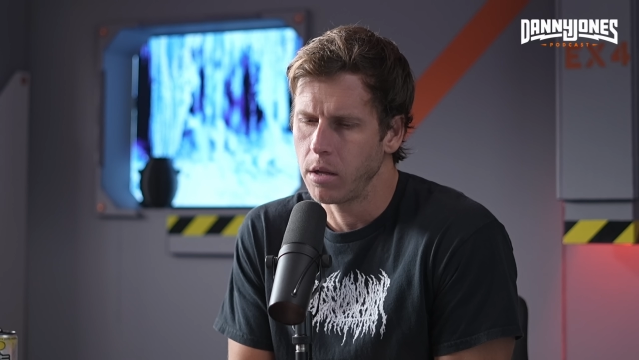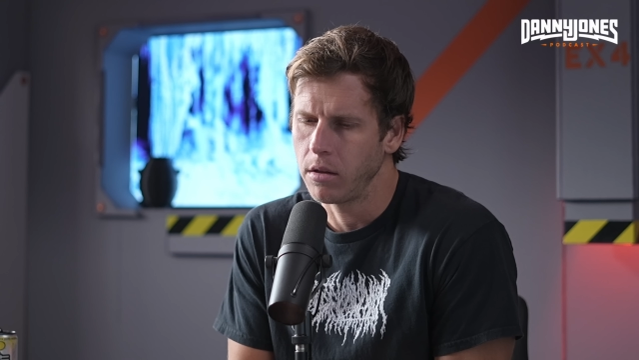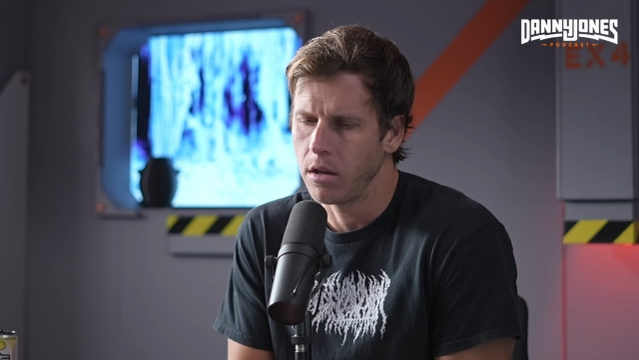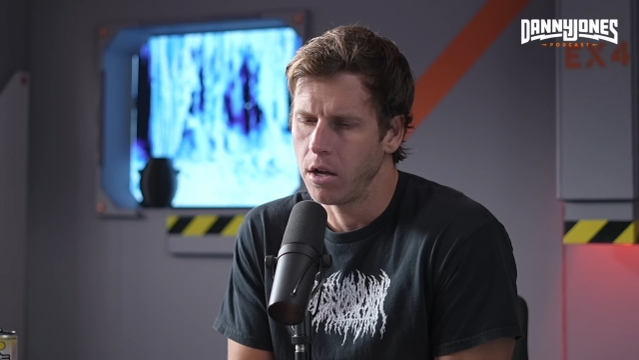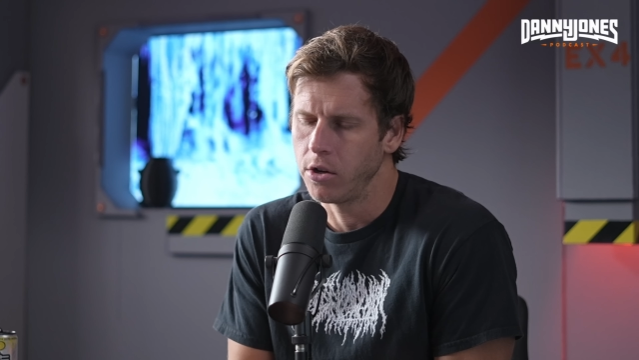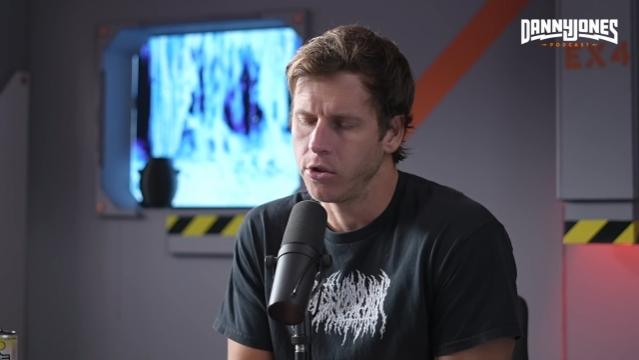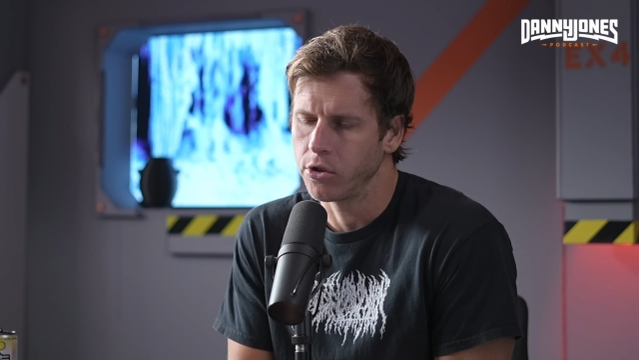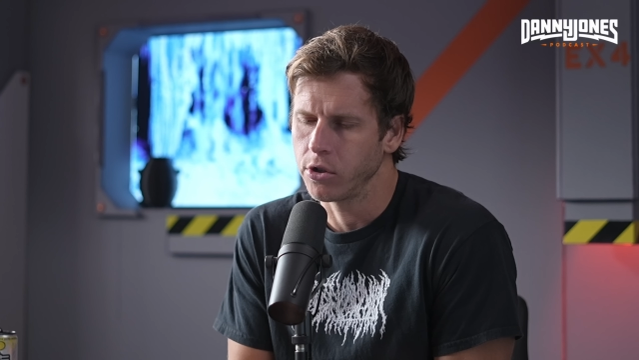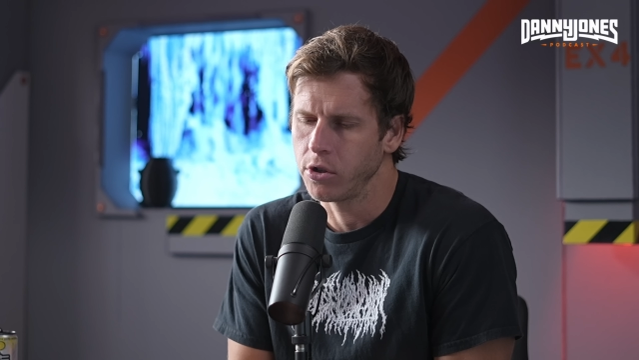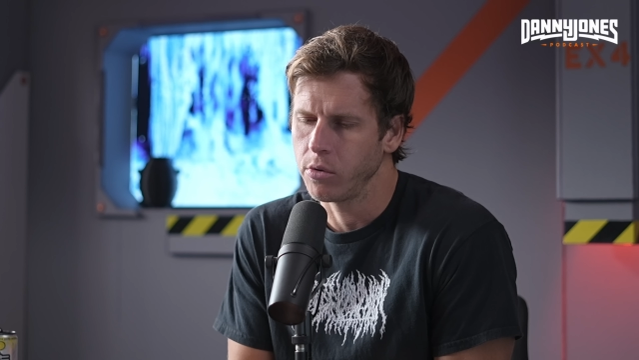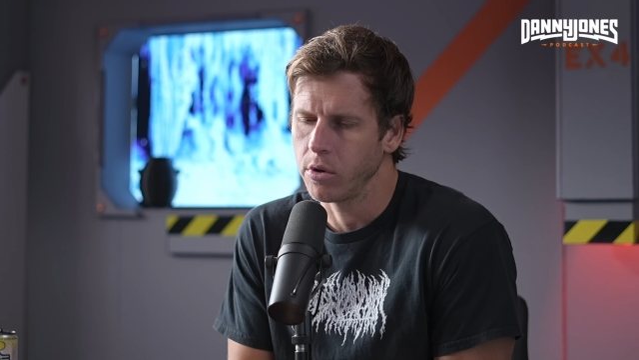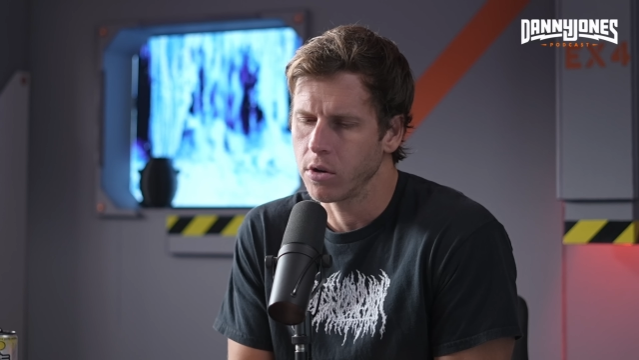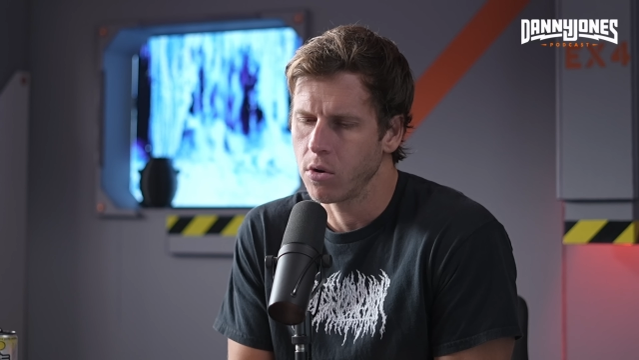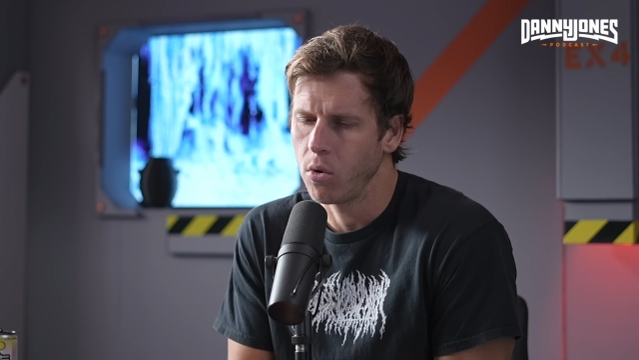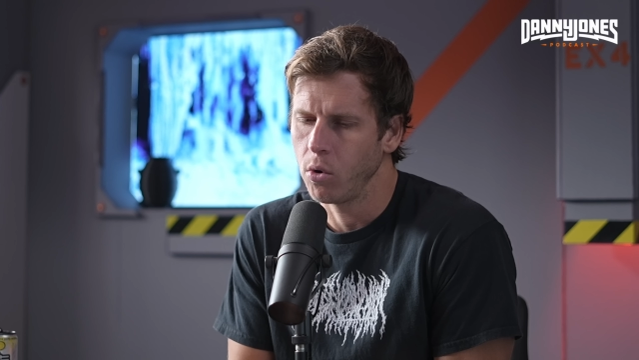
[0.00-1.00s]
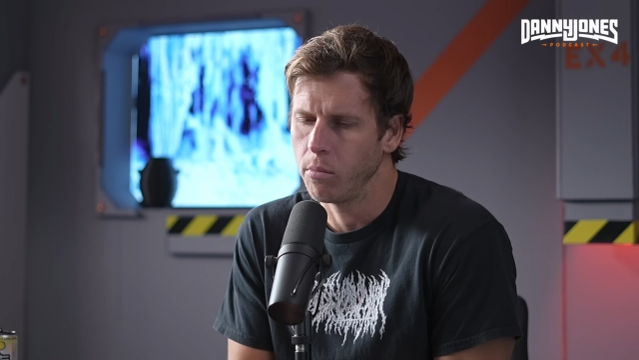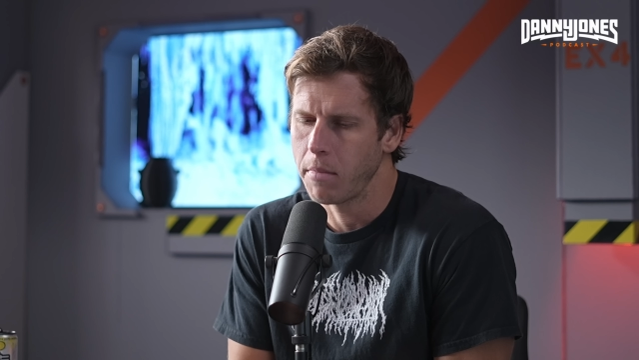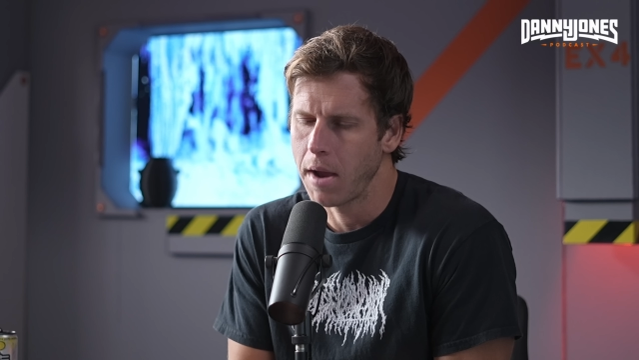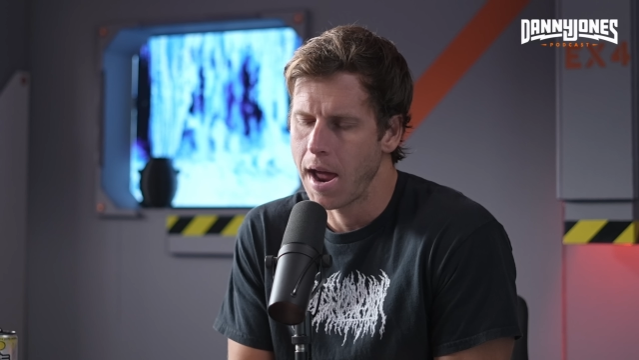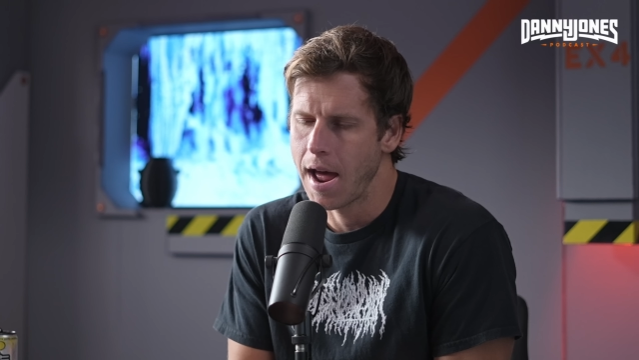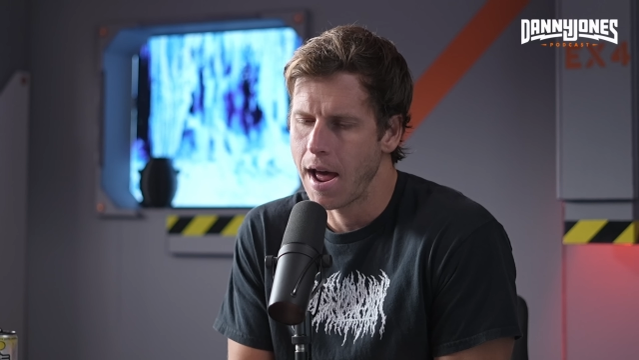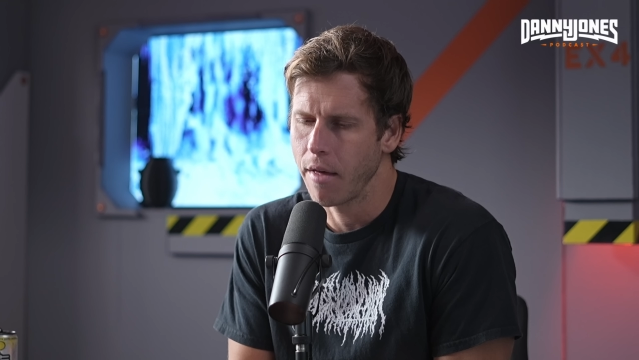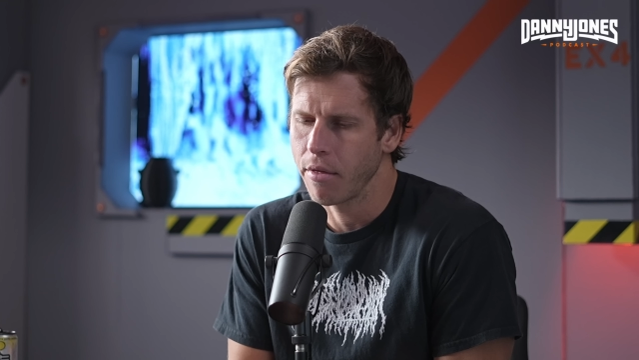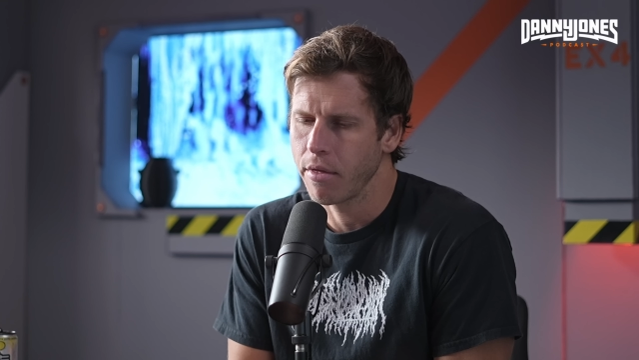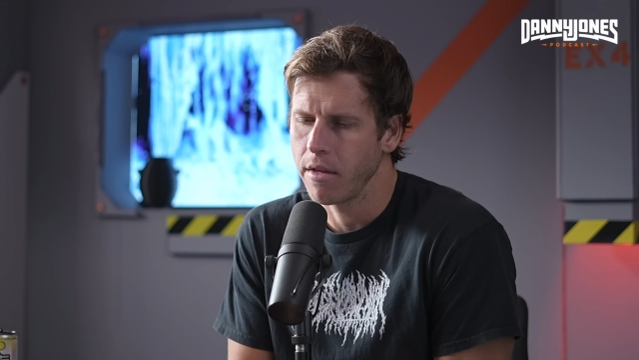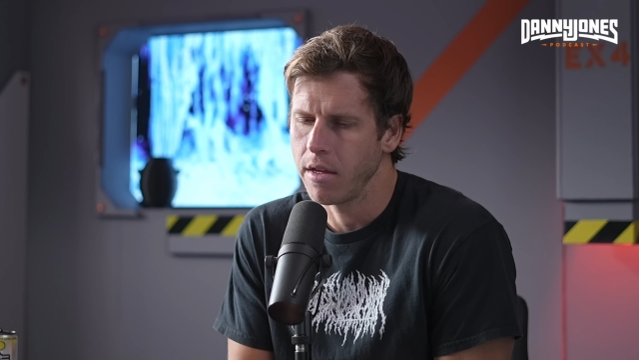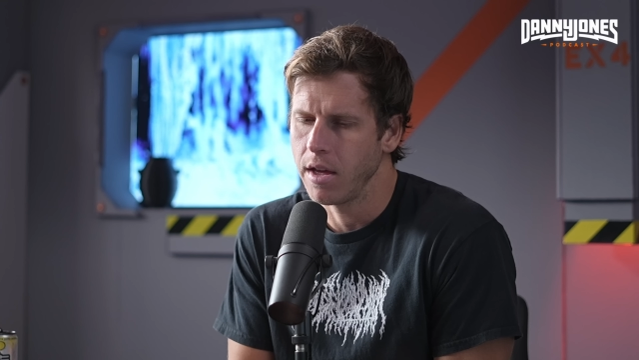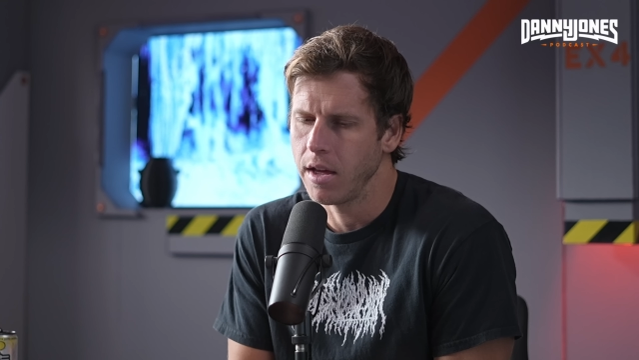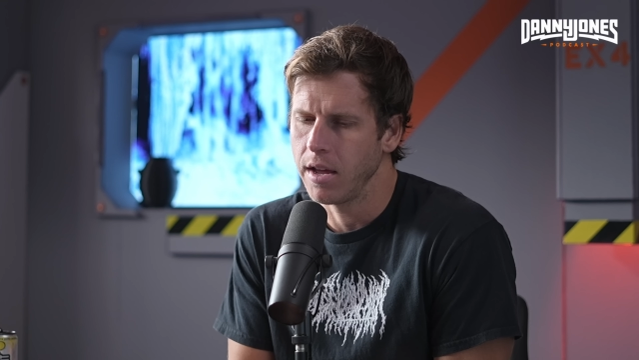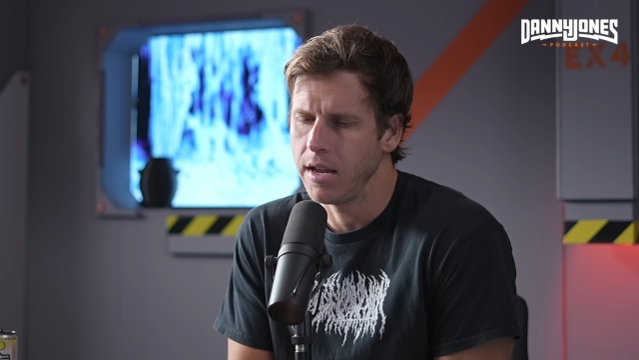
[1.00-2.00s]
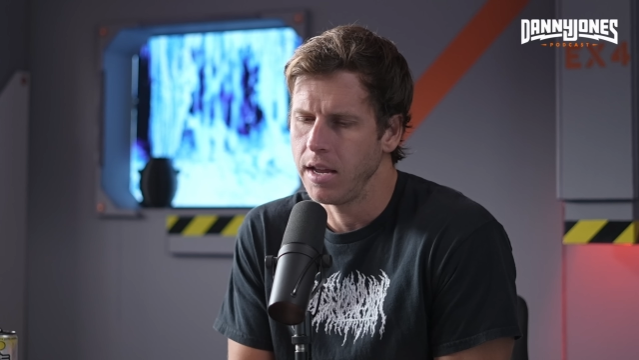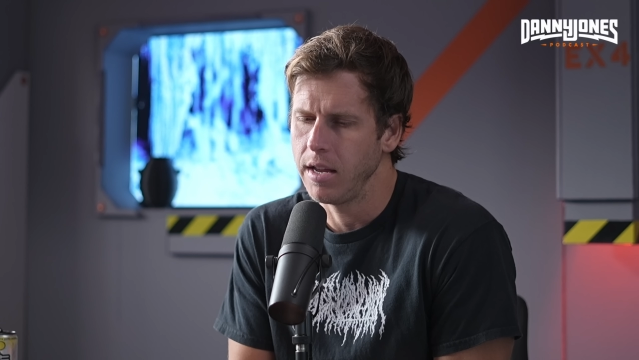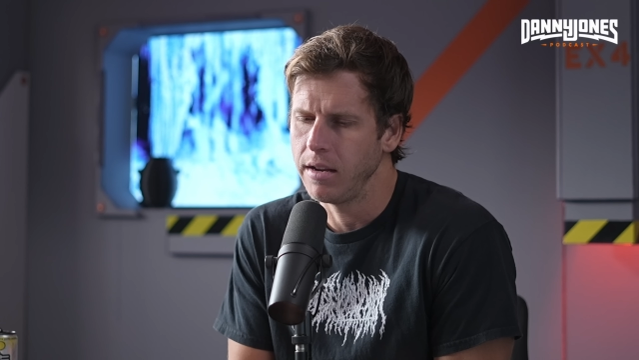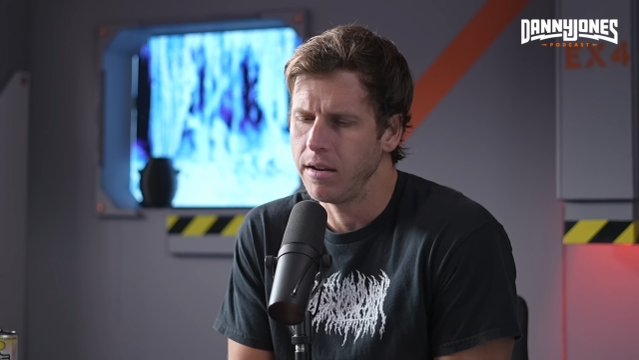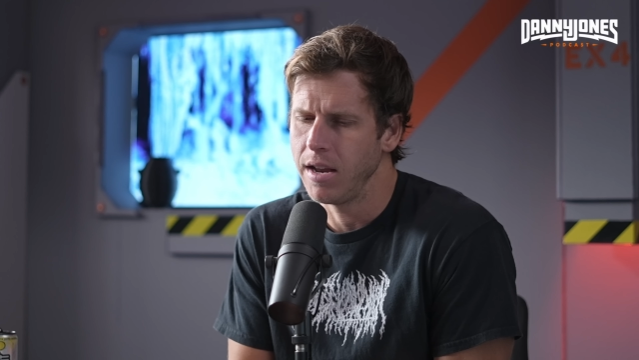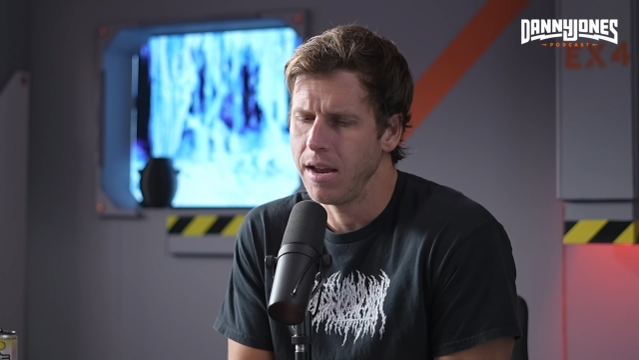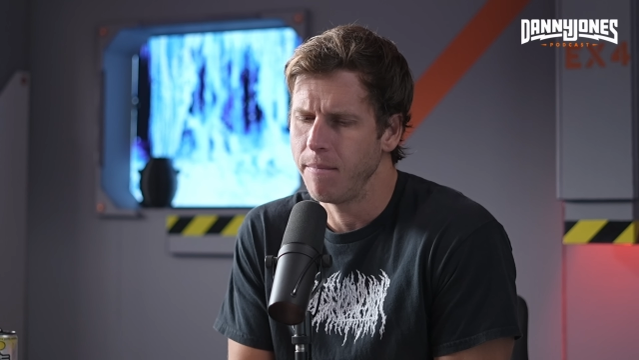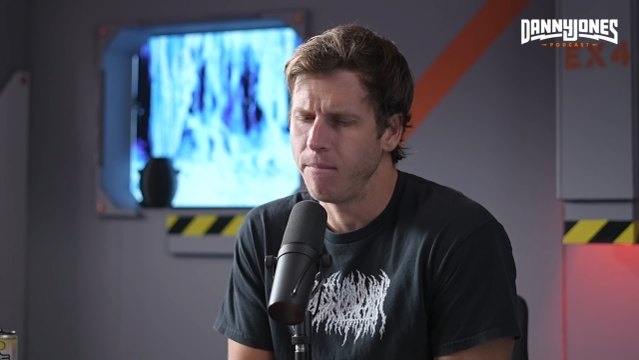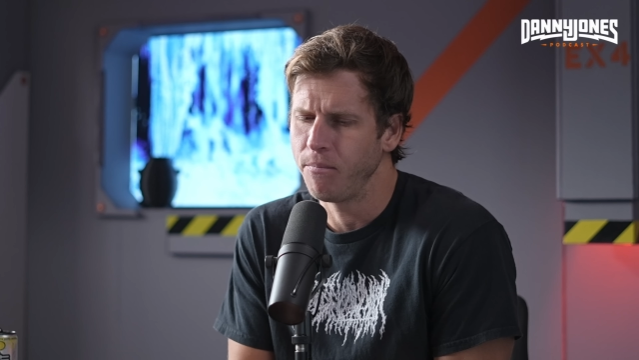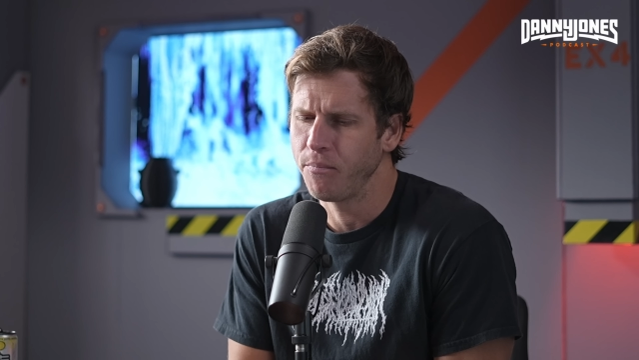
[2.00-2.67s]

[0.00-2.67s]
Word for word: plunge or do a cold bath, uh, it it